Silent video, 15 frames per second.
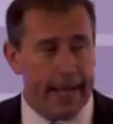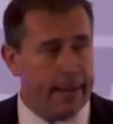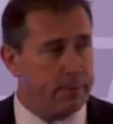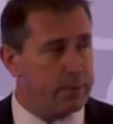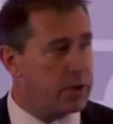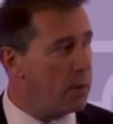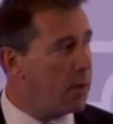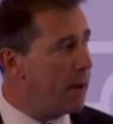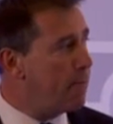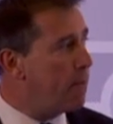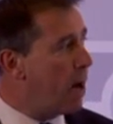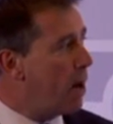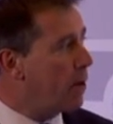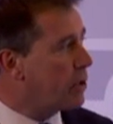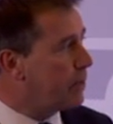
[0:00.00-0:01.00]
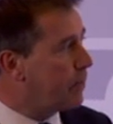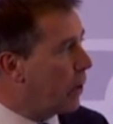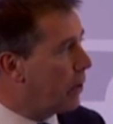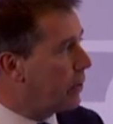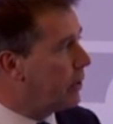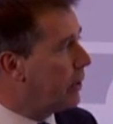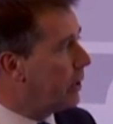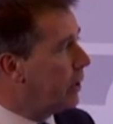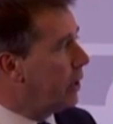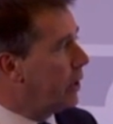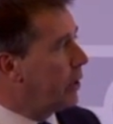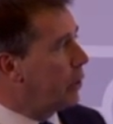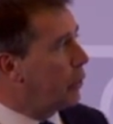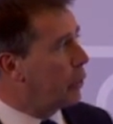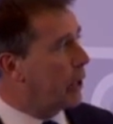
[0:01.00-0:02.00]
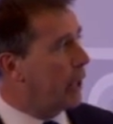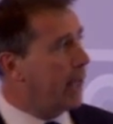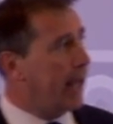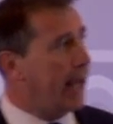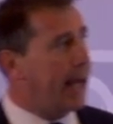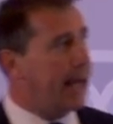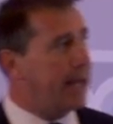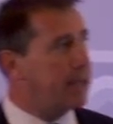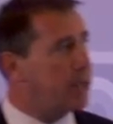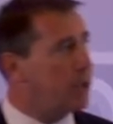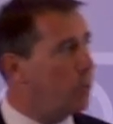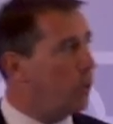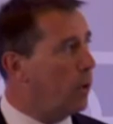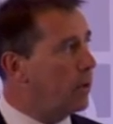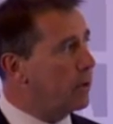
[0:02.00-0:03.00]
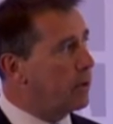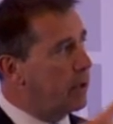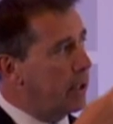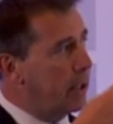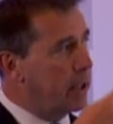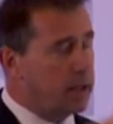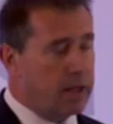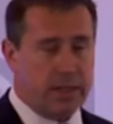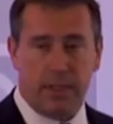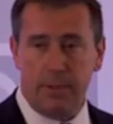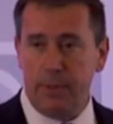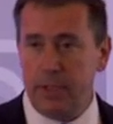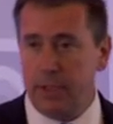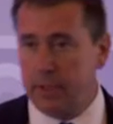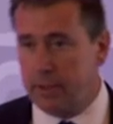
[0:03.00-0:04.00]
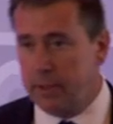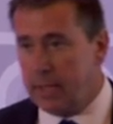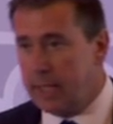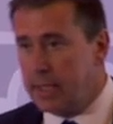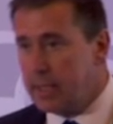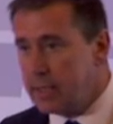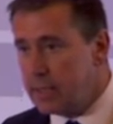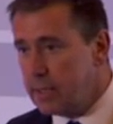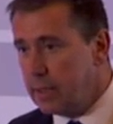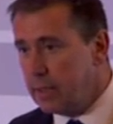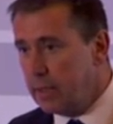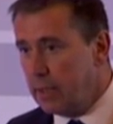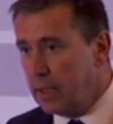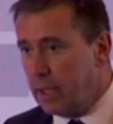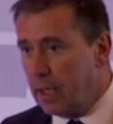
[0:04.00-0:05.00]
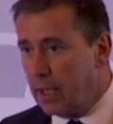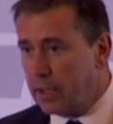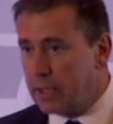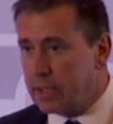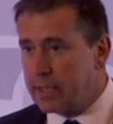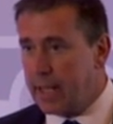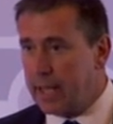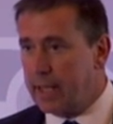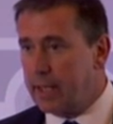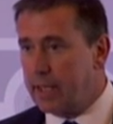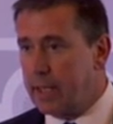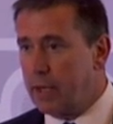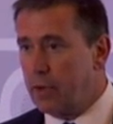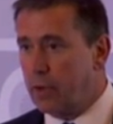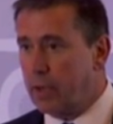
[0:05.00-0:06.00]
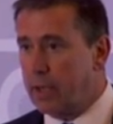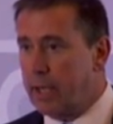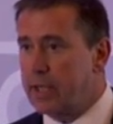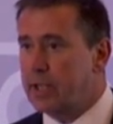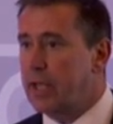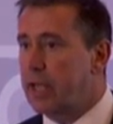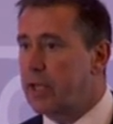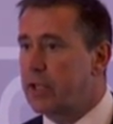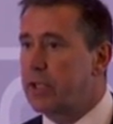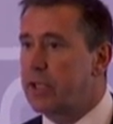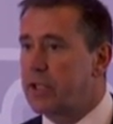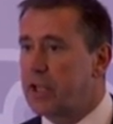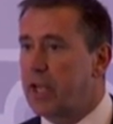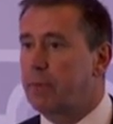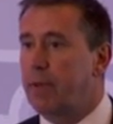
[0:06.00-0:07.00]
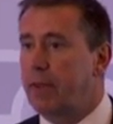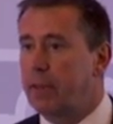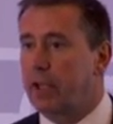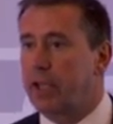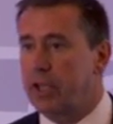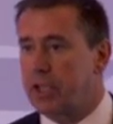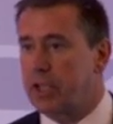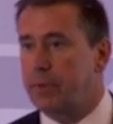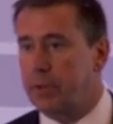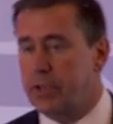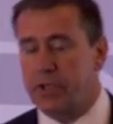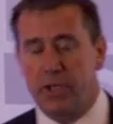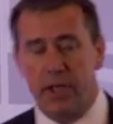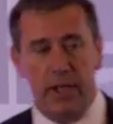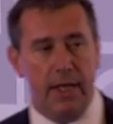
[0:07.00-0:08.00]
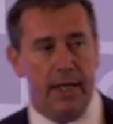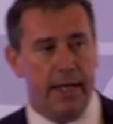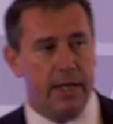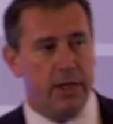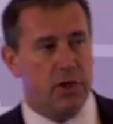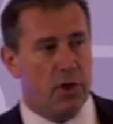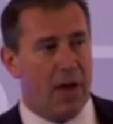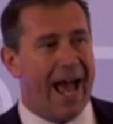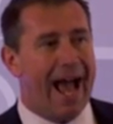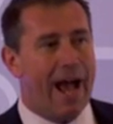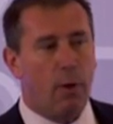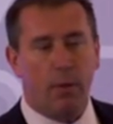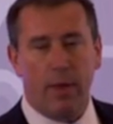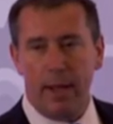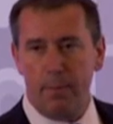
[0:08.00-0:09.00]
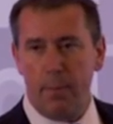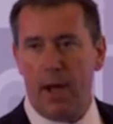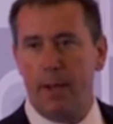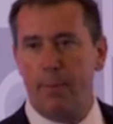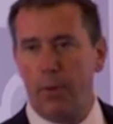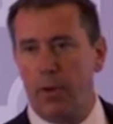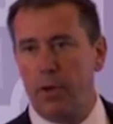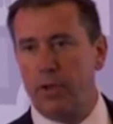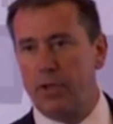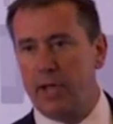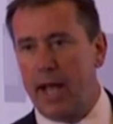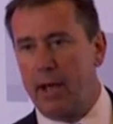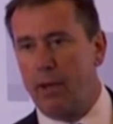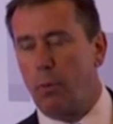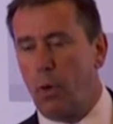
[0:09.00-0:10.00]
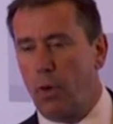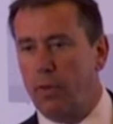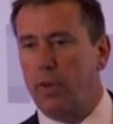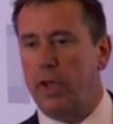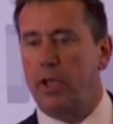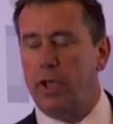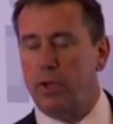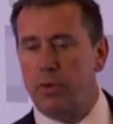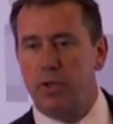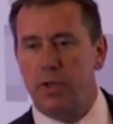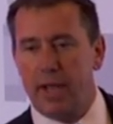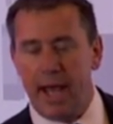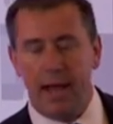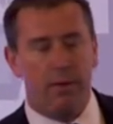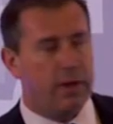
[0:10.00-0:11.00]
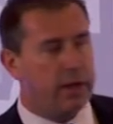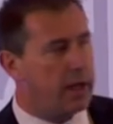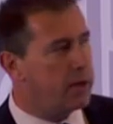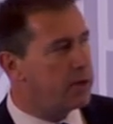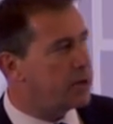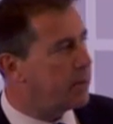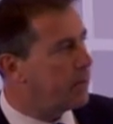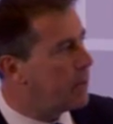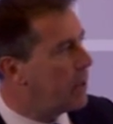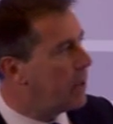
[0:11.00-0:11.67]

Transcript: So we embarked upon looking at what the customer needed, understand the organisation, segment the customers into how they buy products, what they use and how they use them.